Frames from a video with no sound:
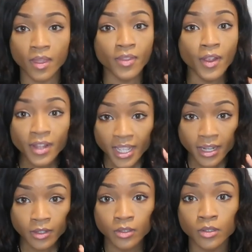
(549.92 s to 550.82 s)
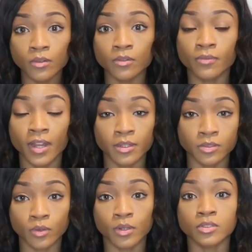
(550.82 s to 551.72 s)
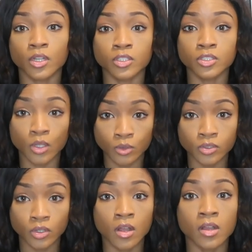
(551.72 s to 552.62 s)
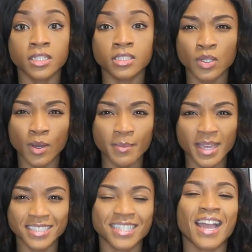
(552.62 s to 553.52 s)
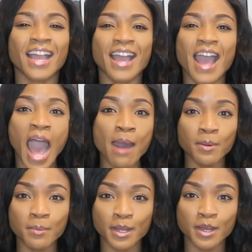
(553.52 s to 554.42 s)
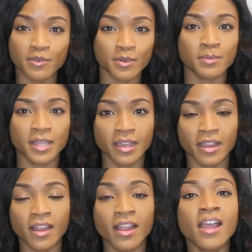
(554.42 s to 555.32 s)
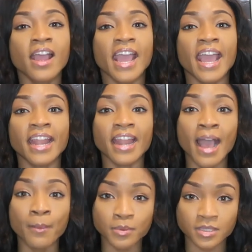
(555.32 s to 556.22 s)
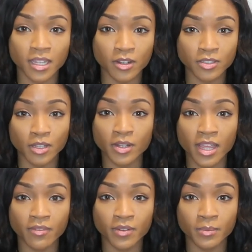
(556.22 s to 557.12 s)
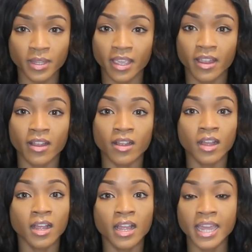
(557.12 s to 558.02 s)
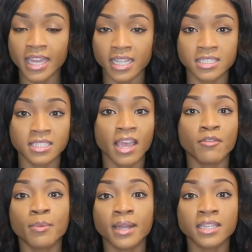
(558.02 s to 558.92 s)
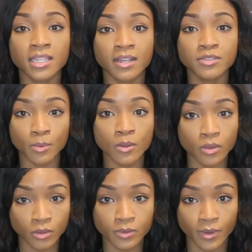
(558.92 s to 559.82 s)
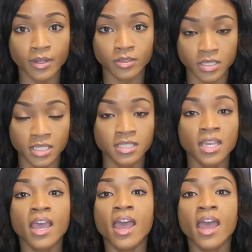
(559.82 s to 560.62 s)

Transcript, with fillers: their candle fragrance oils are so strong and so amazing. I got apple butter from there and apple cider donut from there. Hits. Everybody loves both of those fragrances.